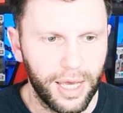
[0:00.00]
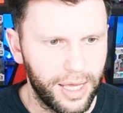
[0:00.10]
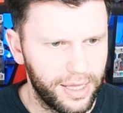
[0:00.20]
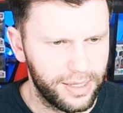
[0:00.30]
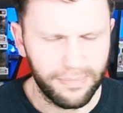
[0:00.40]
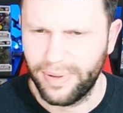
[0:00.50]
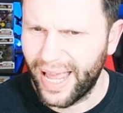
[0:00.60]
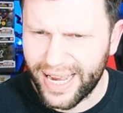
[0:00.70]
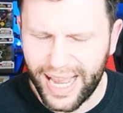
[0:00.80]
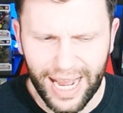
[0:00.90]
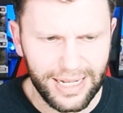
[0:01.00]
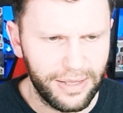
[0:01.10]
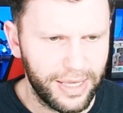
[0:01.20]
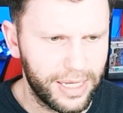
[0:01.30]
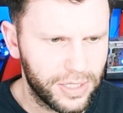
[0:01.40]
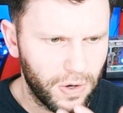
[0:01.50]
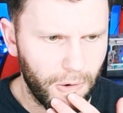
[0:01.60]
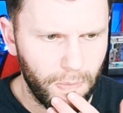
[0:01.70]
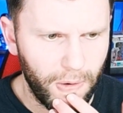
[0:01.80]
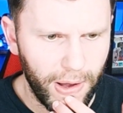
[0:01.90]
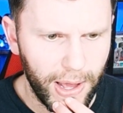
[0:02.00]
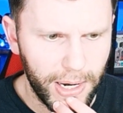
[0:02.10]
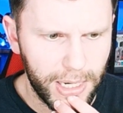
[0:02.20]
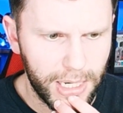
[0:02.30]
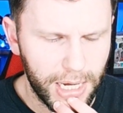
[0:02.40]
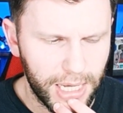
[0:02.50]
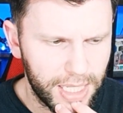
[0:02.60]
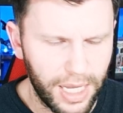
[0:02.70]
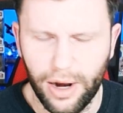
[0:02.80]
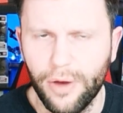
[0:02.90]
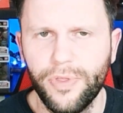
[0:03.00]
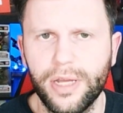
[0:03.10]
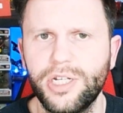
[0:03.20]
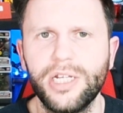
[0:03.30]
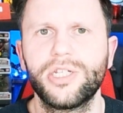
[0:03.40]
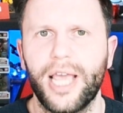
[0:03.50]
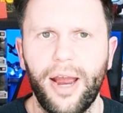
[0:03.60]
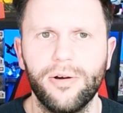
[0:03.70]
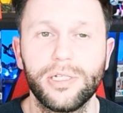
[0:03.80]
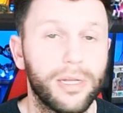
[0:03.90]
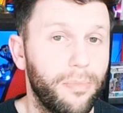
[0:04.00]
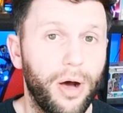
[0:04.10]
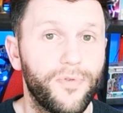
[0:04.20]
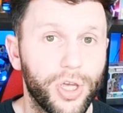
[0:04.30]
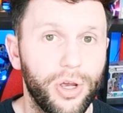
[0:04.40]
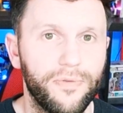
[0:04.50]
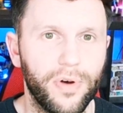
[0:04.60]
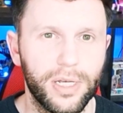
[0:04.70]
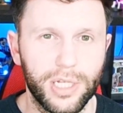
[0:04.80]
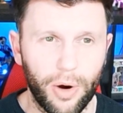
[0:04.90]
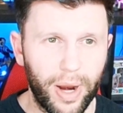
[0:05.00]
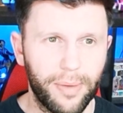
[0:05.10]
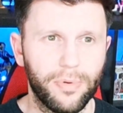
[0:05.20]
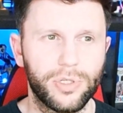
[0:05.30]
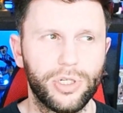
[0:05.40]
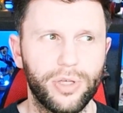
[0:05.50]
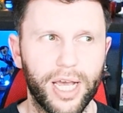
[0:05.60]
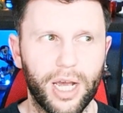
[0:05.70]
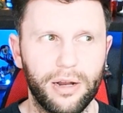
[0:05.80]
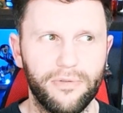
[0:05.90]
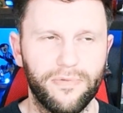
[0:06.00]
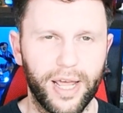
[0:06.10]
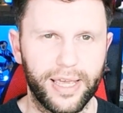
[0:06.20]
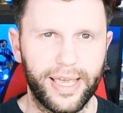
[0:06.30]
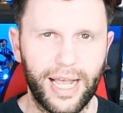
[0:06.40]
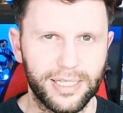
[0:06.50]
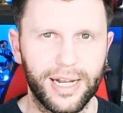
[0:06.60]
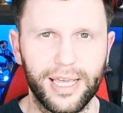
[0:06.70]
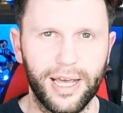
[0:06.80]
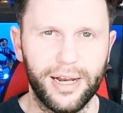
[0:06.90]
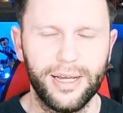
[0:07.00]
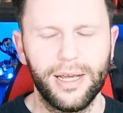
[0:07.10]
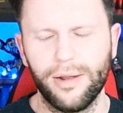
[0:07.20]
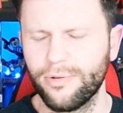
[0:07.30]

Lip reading: Black Cat, I think, has got one. They're just characters in the Marvel universe that are able to do that kind of like Gatling gun.